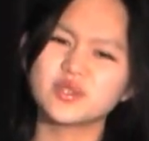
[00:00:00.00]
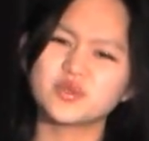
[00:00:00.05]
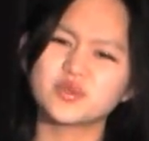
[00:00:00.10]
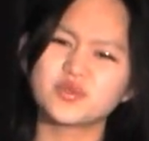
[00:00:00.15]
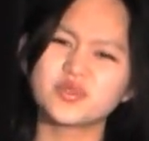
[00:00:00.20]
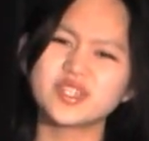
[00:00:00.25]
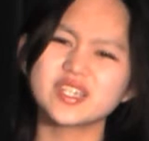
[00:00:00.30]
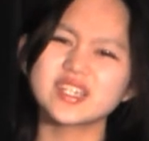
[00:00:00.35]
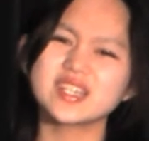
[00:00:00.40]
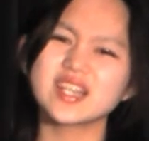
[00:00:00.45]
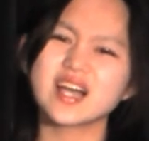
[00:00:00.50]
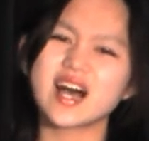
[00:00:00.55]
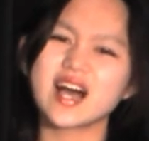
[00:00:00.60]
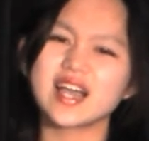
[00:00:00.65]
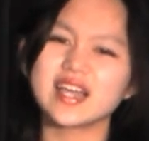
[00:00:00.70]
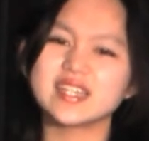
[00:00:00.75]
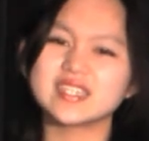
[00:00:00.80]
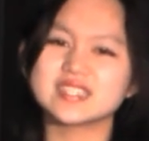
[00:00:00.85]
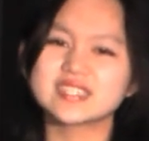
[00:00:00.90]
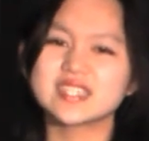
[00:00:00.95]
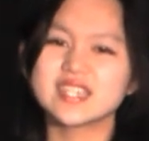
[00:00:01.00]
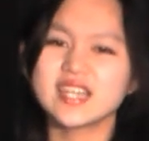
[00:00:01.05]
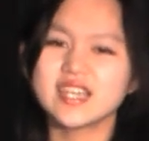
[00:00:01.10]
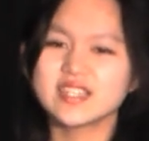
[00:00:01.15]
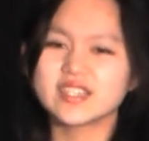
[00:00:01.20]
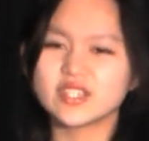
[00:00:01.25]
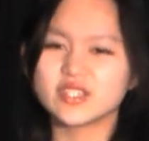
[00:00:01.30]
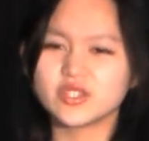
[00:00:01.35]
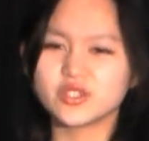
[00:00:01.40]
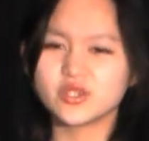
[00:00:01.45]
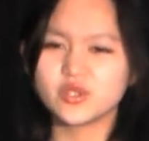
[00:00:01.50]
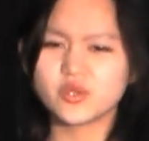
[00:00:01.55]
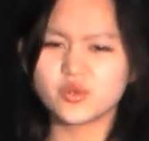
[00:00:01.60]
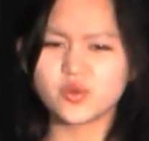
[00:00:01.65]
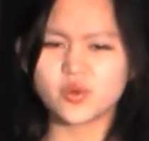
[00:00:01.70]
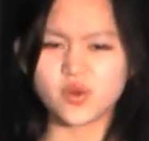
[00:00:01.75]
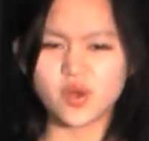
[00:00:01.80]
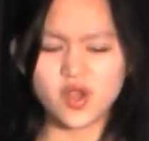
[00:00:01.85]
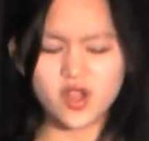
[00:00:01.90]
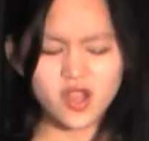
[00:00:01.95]
you realize that you
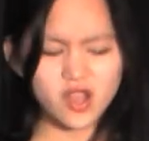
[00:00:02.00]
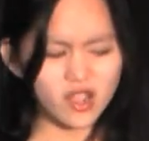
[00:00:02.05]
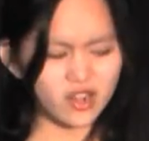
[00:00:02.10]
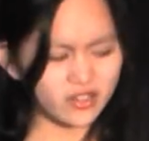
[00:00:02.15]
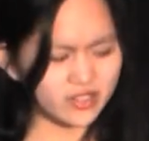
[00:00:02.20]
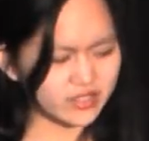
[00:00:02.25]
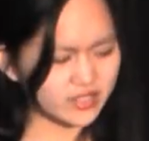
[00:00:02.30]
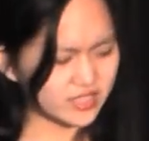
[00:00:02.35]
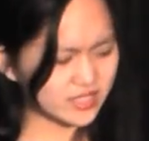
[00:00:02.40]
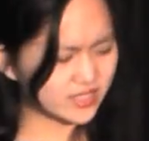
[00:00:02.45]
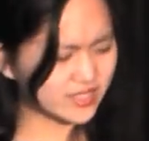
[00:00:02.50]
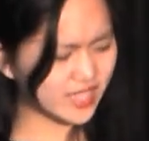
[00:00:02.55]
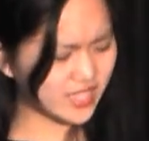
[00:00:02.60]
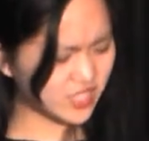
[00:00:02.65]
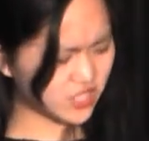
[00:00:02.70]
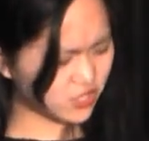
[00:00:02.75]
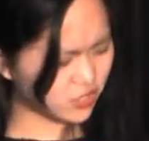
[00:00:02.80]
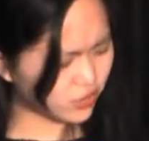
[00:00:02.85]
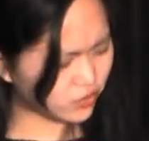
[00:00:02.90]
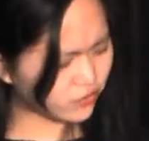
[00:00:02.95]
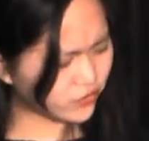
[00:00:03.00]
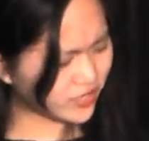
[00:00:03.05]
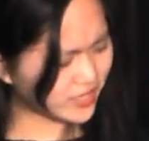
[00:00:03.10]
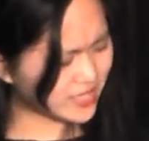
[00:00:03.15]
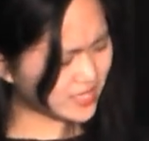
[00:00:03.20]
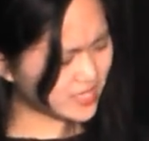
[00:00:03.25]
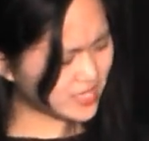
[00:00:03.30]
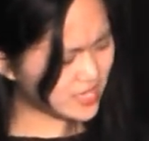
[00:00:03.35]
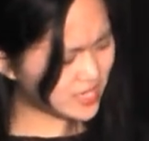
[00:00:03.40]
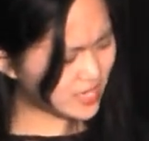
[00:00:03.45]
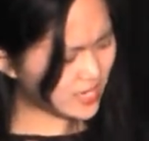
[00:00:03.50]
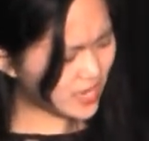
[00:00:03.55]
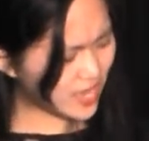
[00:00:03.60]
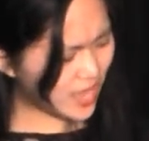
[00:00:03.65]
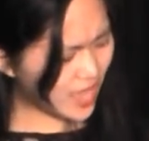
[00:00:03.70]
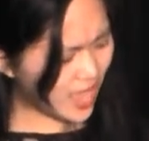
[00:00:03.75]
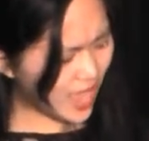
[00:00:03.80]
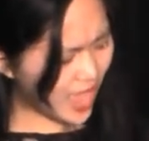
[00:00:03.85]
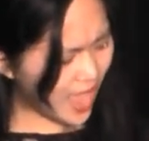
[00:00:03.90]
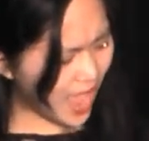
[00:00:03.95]
are at the center of it,
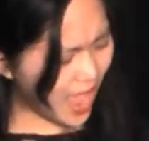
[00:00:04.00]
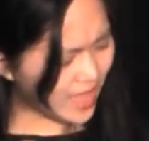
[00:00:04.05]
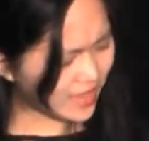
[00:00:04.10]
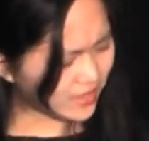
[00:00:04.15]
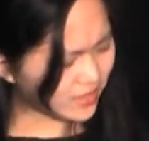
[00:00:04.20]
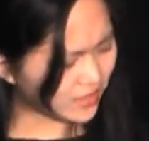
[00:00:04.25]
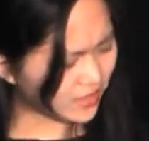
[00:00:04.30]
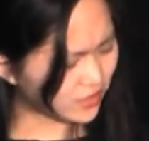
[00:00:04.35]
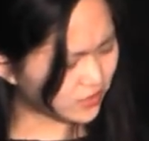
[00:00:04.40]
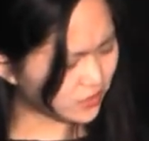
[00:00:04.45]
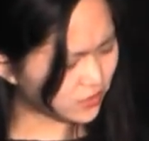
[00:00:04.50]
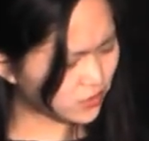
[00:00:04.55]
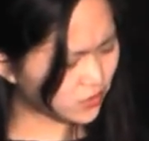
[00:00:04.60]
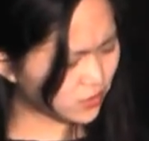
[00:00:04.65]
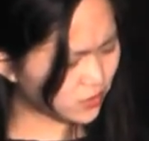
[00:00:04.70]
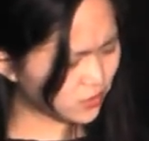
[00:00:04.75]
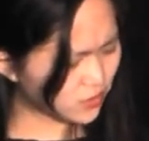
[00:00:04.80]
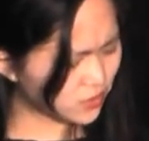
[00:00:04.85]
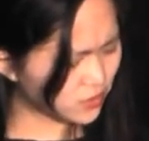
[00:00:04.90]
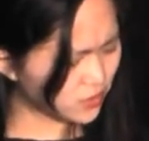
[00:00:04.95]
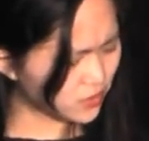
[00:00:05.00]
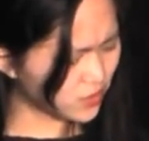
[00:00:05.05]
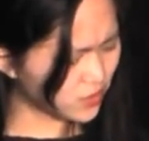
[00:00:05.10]
and that you